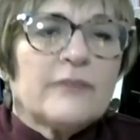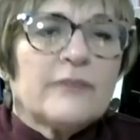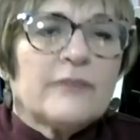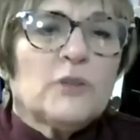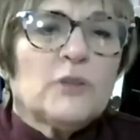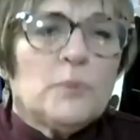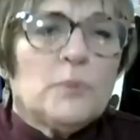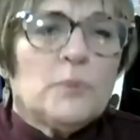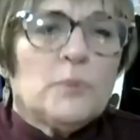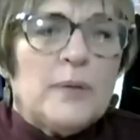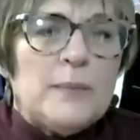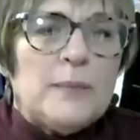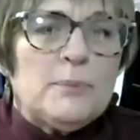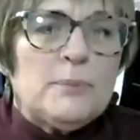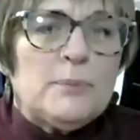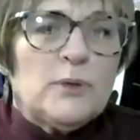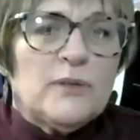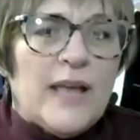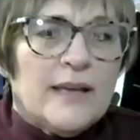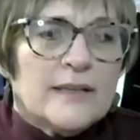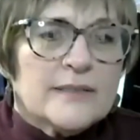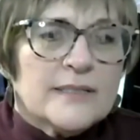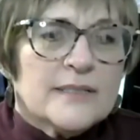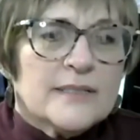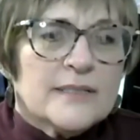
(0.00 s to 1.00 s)
people have
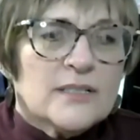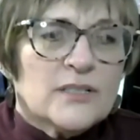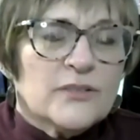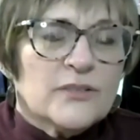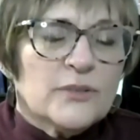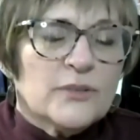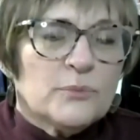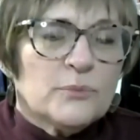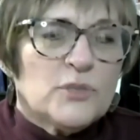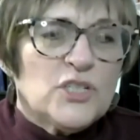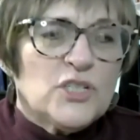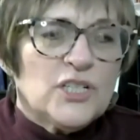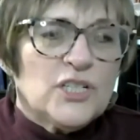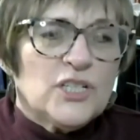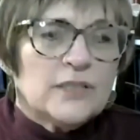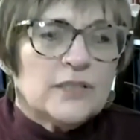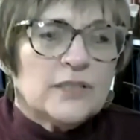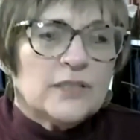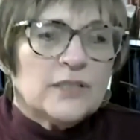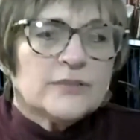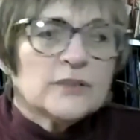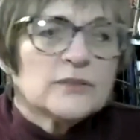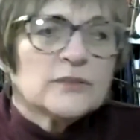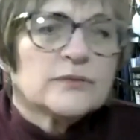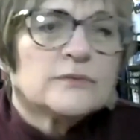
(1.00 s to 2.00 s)
asked, this is from
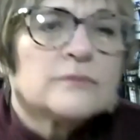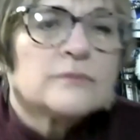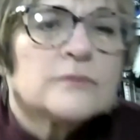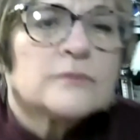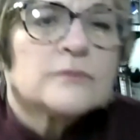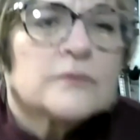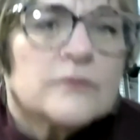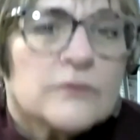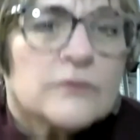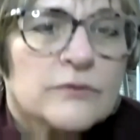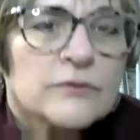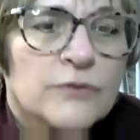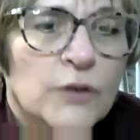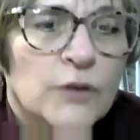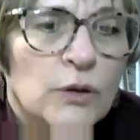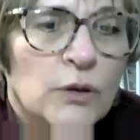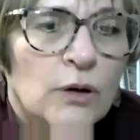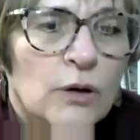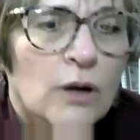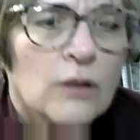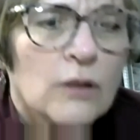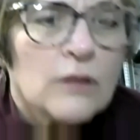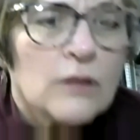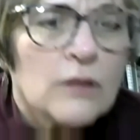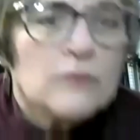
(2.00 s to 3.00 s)
Jennifer
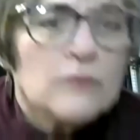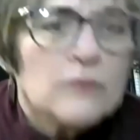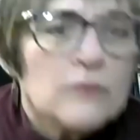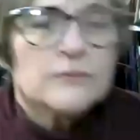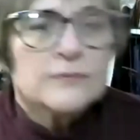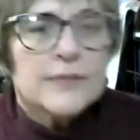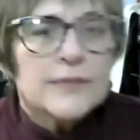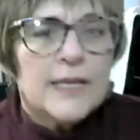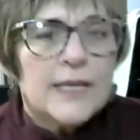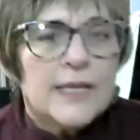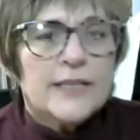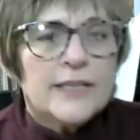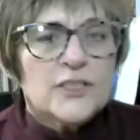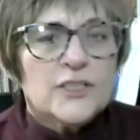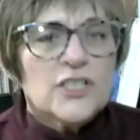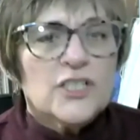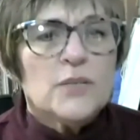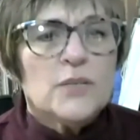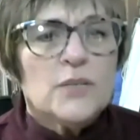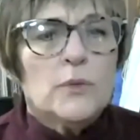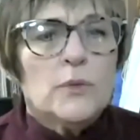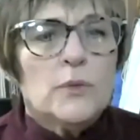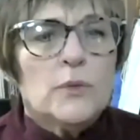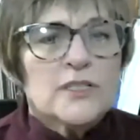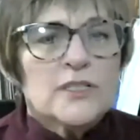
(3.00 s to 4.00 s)
Verl, and she
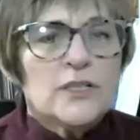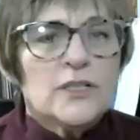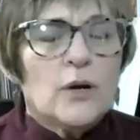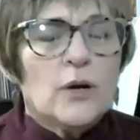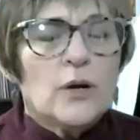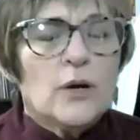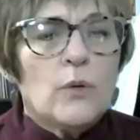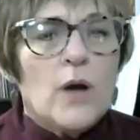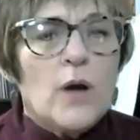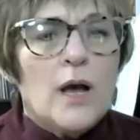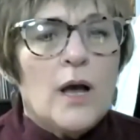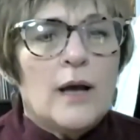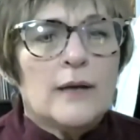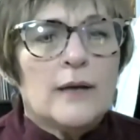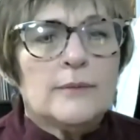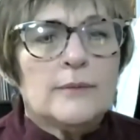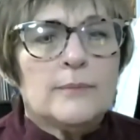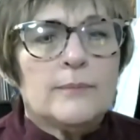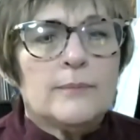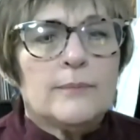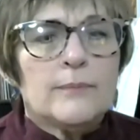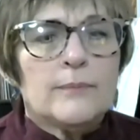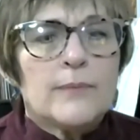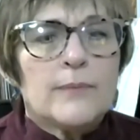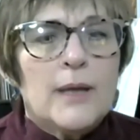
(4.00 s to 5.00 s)
wants to know
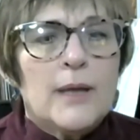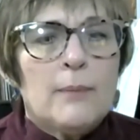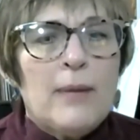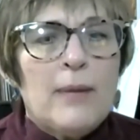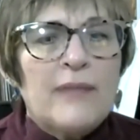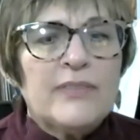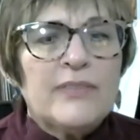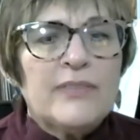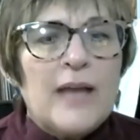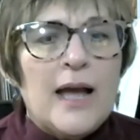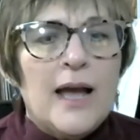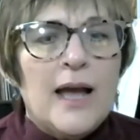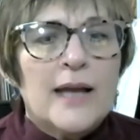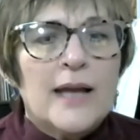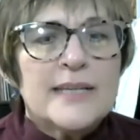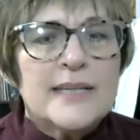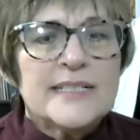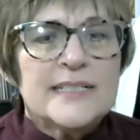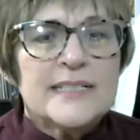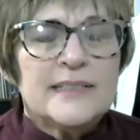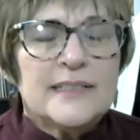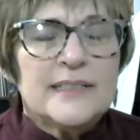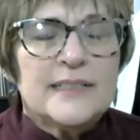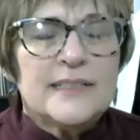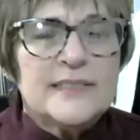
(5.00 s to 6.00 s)
about the eyes
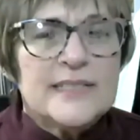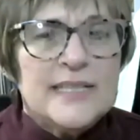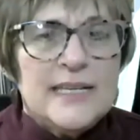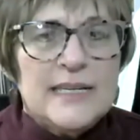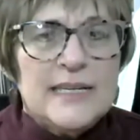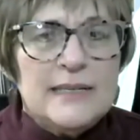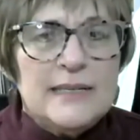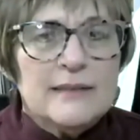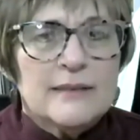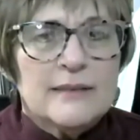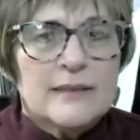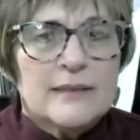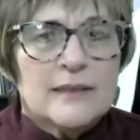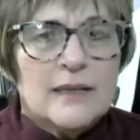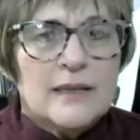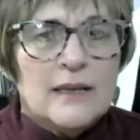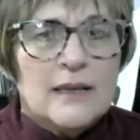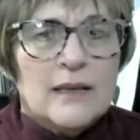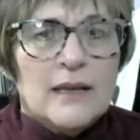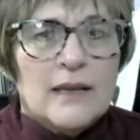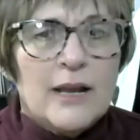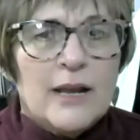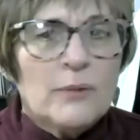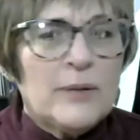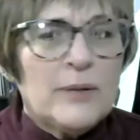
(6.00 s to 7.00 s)
and the teeth.
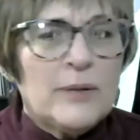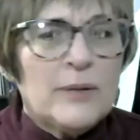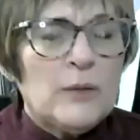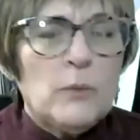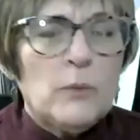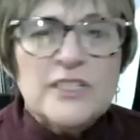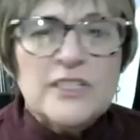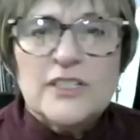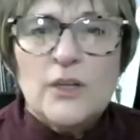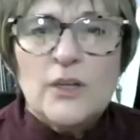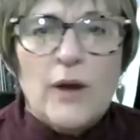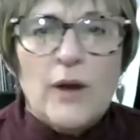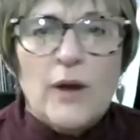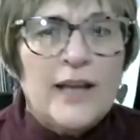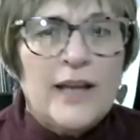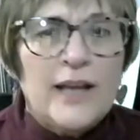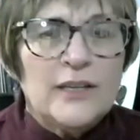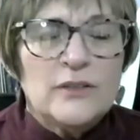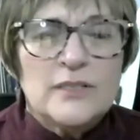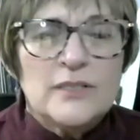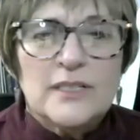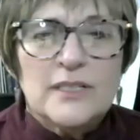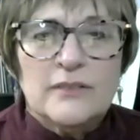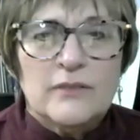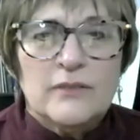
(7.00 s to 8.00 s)
Everybody wants to know how
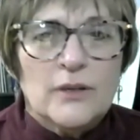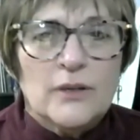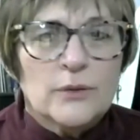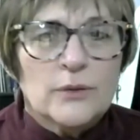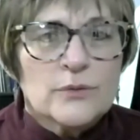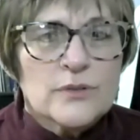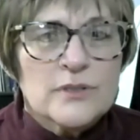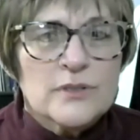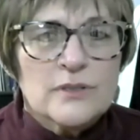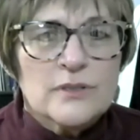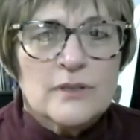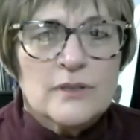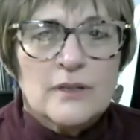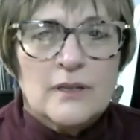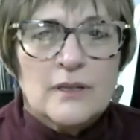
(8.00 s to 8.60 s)
you did those,